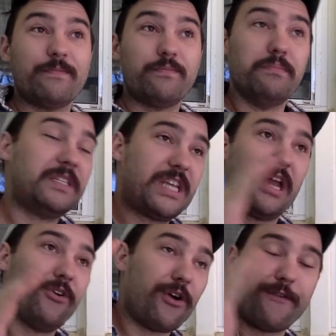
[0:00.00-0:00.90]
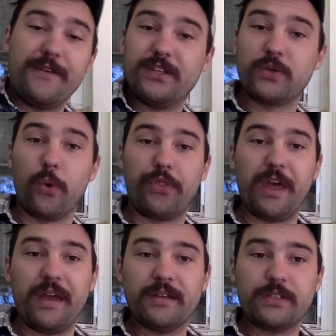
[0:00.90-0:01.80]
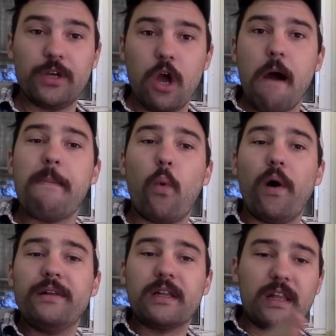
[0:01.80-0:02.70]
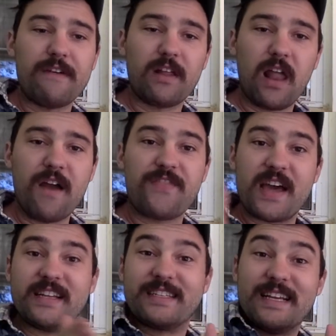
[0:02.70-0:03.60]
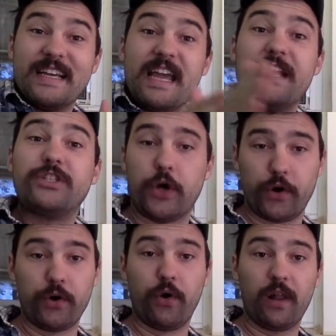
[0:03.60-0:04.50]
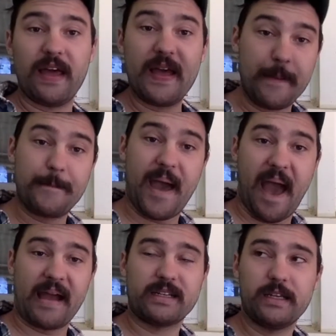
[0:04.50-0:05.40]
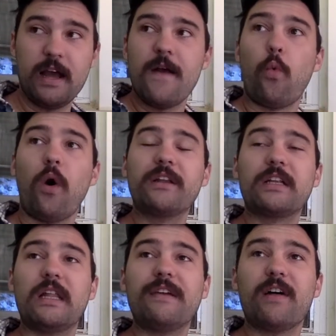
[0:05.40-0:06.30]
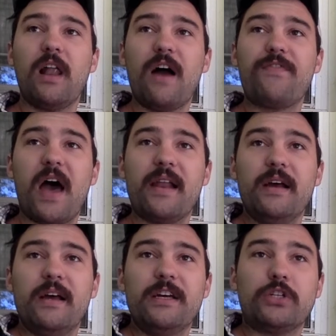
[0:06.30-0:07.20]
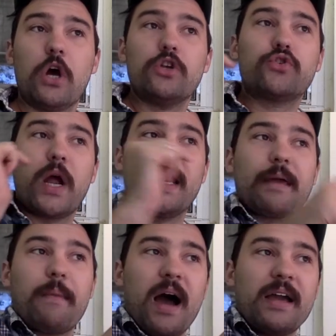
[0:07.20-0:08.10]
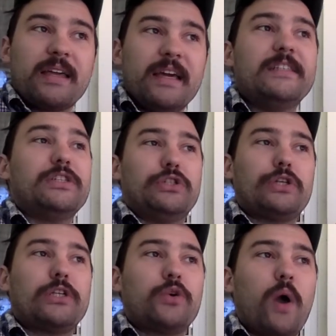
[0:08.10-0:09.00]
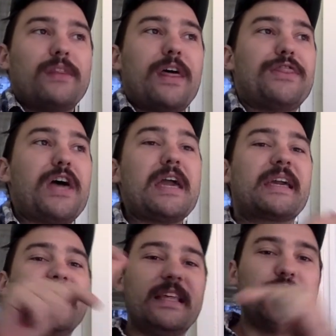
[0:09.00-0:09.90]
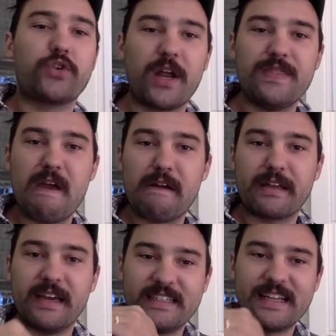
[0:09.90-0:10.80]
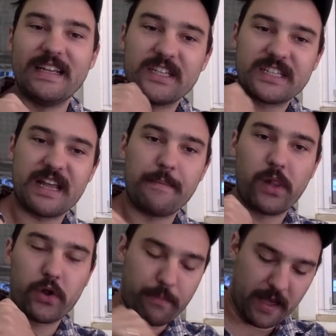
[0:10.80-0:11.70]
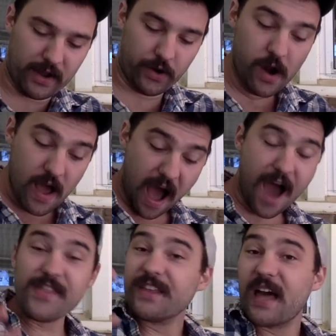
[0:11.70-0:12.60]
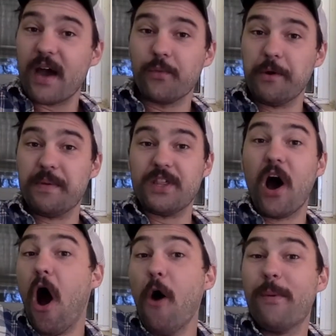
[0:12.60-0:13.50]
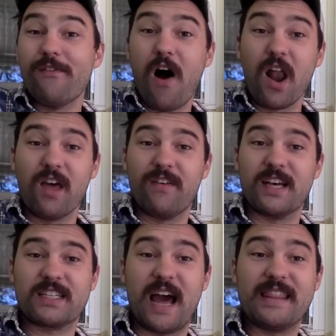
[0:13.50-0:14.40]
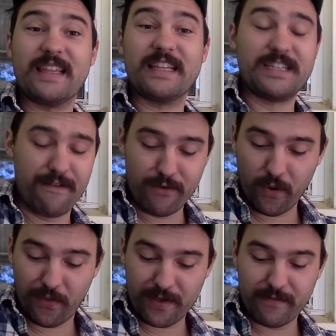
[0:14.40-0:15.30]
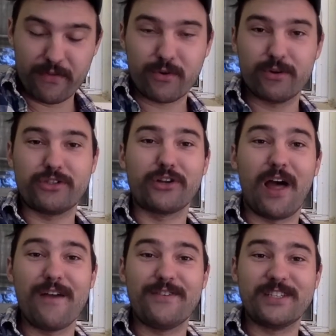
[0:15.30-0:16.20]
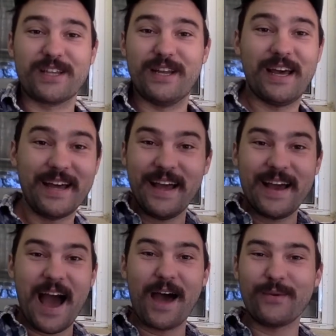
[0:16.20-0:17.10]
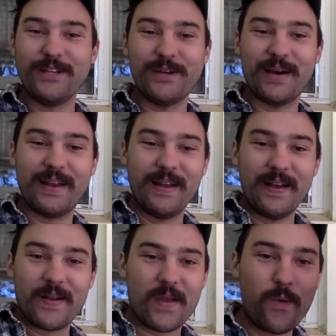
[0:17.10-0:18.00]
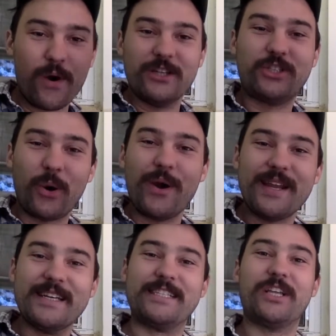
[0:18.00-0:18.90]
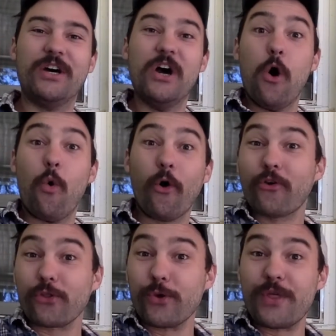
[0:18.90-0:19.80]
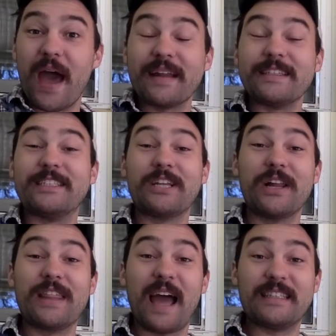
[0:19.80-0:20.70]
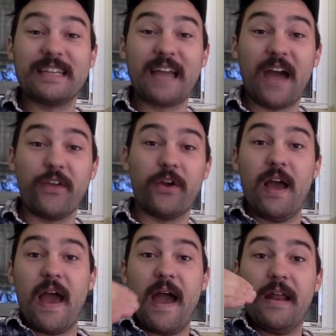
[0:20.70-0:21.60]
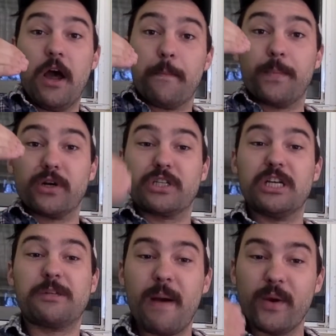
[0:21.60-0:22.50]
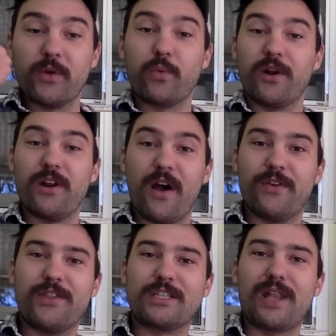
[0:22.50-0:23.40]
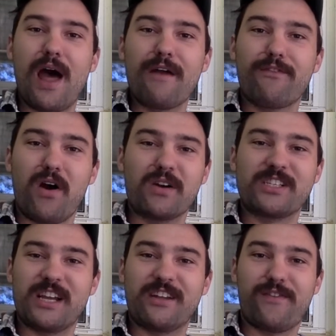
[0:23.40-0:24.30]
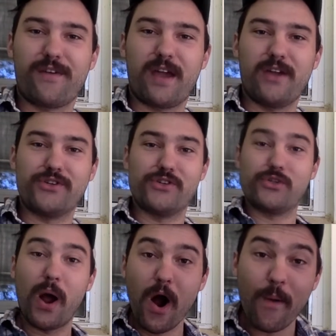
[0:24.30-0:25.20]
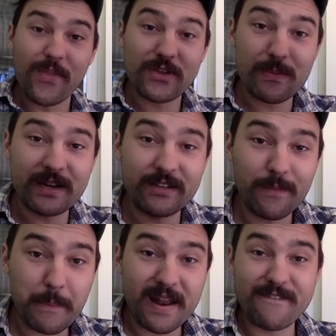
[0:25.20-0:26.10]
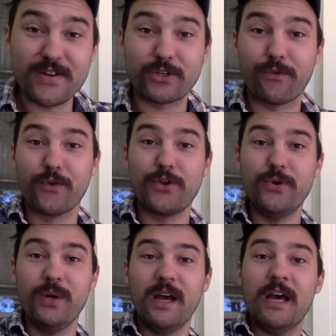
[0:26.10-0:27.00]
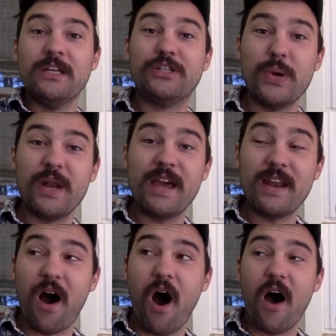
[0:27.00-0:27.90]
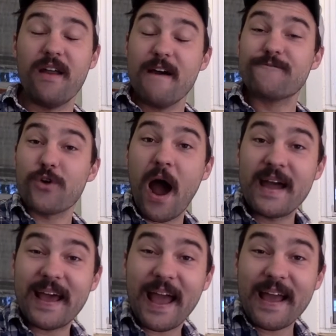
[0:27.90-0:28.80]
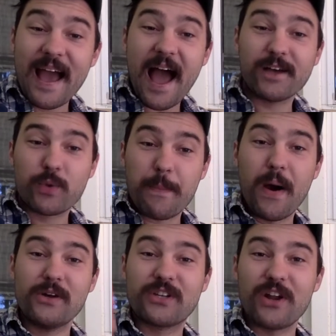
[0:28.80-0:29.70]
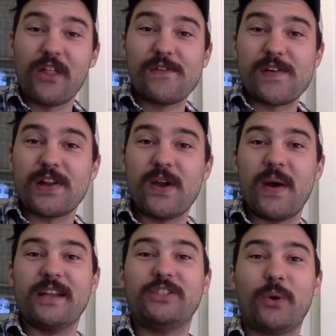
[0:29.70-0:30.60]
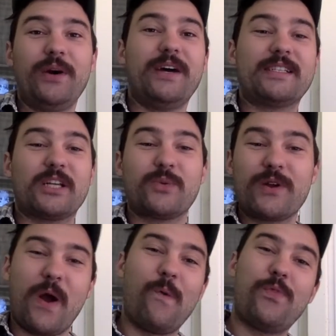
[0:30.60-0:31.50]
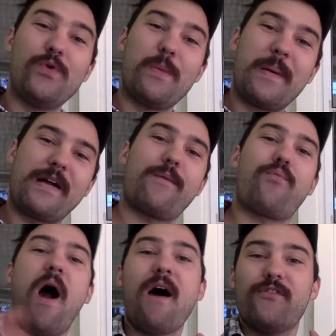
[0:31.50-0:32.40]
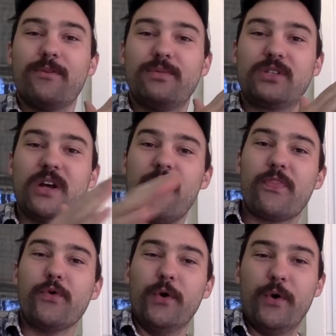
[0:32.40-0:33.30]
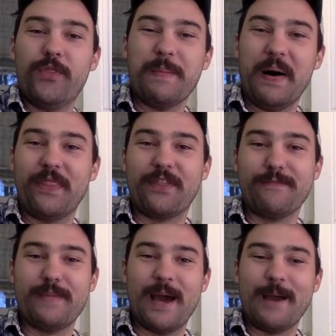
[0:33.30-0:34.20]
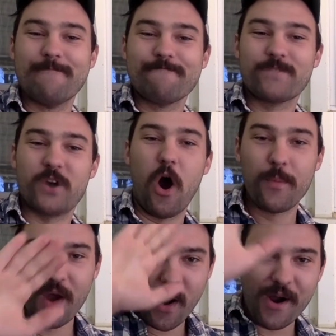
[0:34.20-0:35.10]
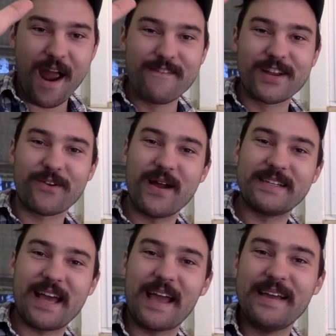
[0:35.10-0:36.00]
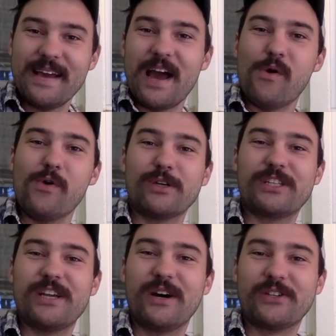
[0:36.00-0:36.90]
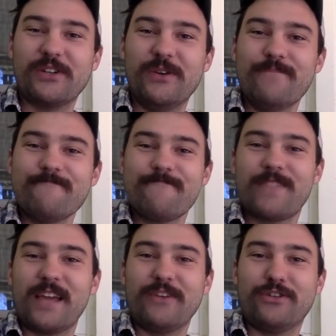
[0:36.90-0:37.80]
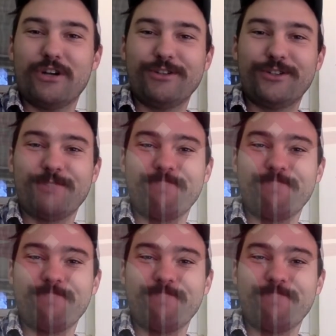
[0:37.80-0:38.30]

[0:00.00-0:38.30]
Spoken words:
material, physical things, but wanting to live a life that is eternal impact, wanting to live a life that is training my kids in such a way that they can then train their kids in a similar manner. I think that would be the hope of all of us. I think the difficult thing of the Christian life is then, how do we do it? And what a joy it is to work through that and study that together and participate with one another, this lifelong sanctification. So I hope this has been beneficial for you. Tune in on Friday as we post another video, and join us as we go through the book of Proverbs through the month of May. So I hope you all are having a great day, and we'll see y'all soon. Thank you, church.